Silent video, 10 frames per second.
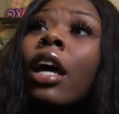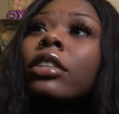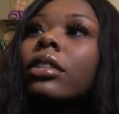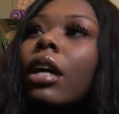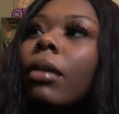
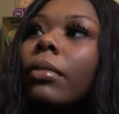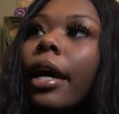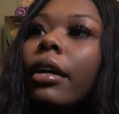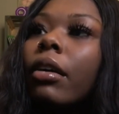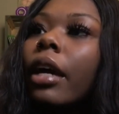So I'm
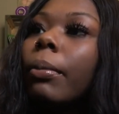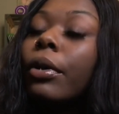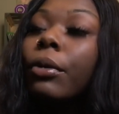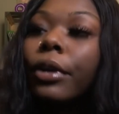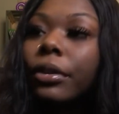like, okay, but
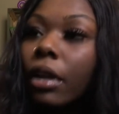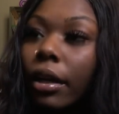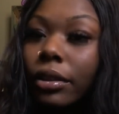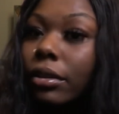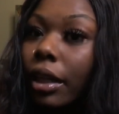who are you
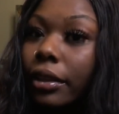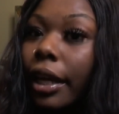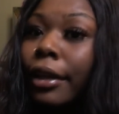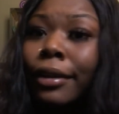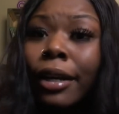talking to like
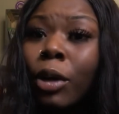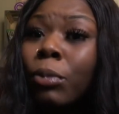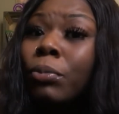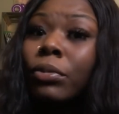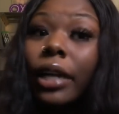that, you know?
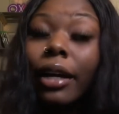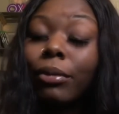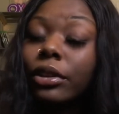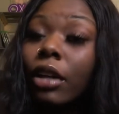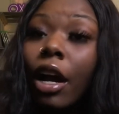Like
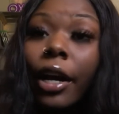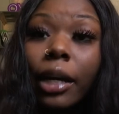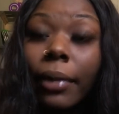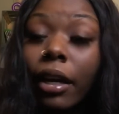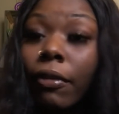we start
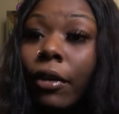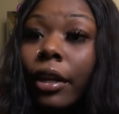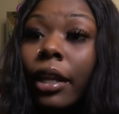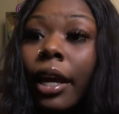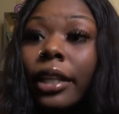arguing back and forth.
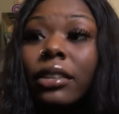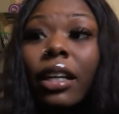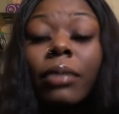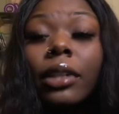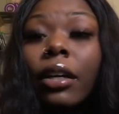She's like,
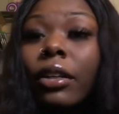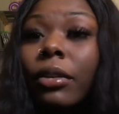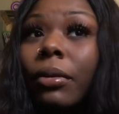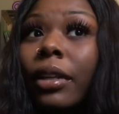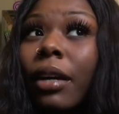I'm talking to
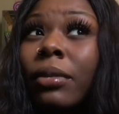you and I